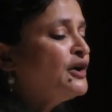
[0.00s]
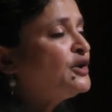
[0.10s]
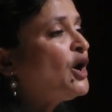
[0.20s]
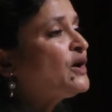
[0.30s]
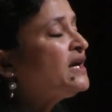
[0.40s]

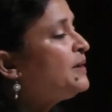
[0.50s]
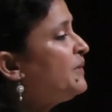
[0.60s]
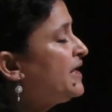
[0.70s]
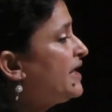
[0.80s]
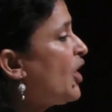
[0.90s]
Now,
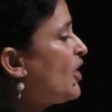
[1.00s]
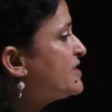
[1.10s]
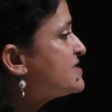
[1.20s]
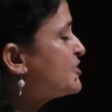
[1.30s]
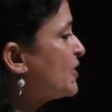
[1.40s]
EBA, how
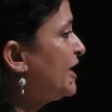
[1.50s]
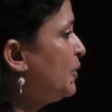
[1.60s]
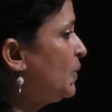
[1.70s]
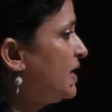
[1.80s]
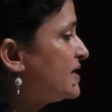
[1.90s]
does it really
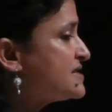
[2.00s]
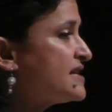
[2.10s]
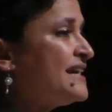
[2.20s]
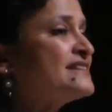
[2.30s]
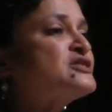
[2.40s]
work?
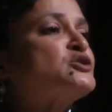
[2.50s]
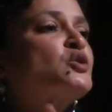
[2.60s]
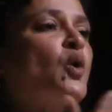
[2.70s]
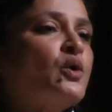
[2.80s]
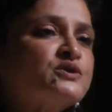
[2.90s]
It
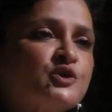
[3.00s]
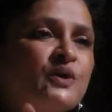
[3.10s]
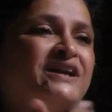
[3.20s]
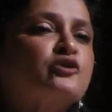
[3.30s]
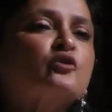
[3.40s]
scores you,
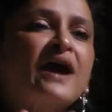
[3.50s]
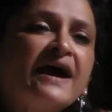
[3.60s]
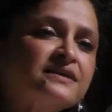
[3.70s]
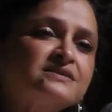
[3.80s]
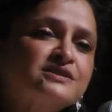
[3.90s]
it
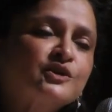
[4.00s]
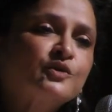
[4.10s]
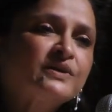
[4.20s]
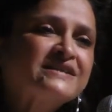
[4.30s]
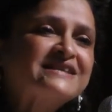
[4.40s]
ranks
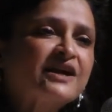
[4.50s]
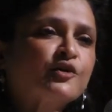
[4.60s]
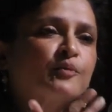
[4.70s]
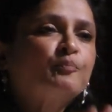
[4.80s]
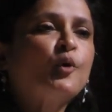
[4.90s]
you. It's like a
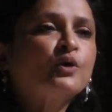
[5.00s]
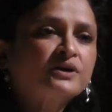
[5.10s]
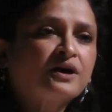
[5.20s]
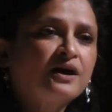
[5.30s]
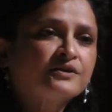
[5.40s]

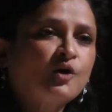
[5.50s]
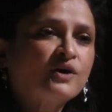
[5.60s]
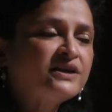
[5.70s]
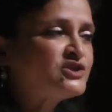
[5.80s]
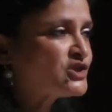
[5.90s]
report card
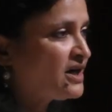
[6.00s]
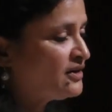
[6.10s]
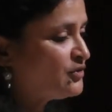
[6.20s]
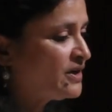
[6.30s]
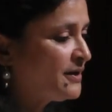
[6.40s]
on each
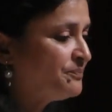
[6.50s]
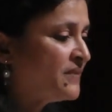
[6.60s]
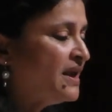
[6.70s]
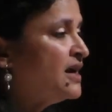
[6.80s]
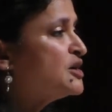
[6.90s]
country.
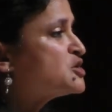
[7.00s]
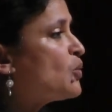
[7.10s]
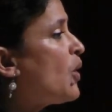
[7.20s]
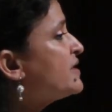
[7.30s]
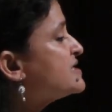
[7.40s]
So
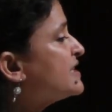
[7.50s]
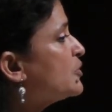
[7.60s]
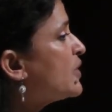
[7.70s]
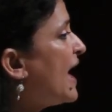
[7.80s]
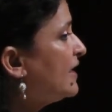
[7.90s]
what does
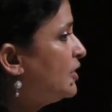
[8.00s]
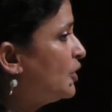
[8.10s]
it rank